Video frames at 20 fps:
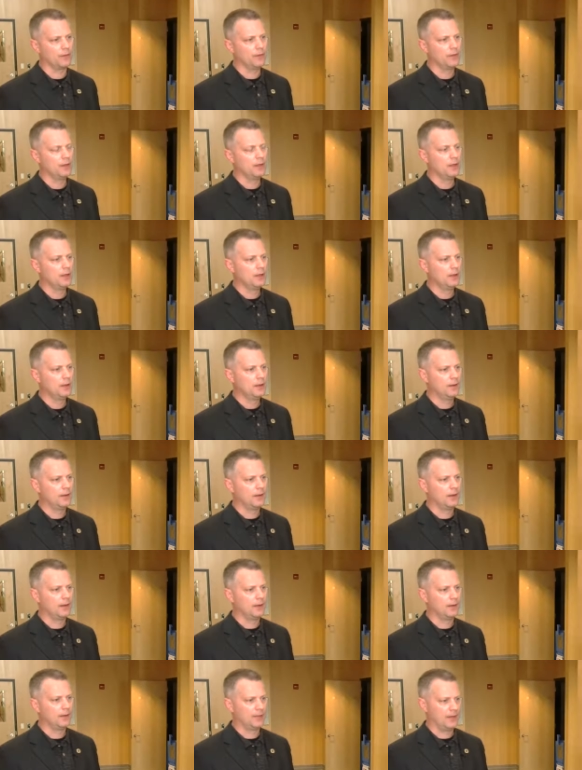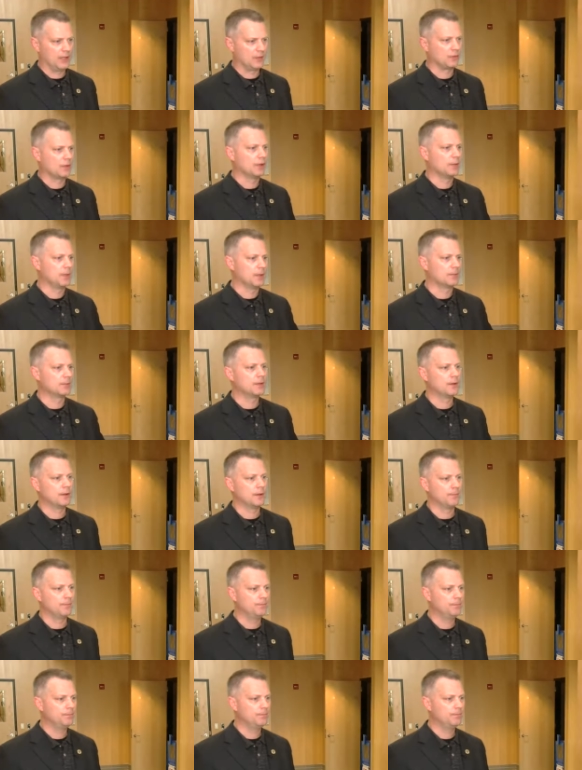He told police he wasn't even
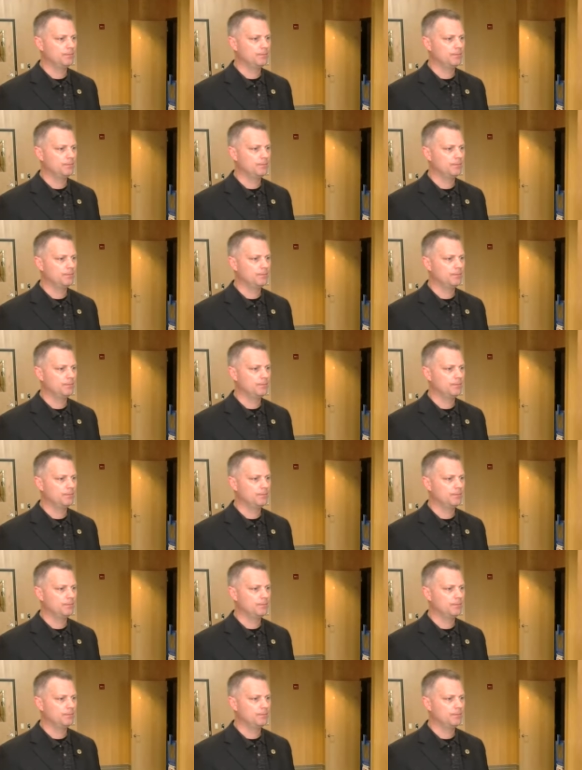aware it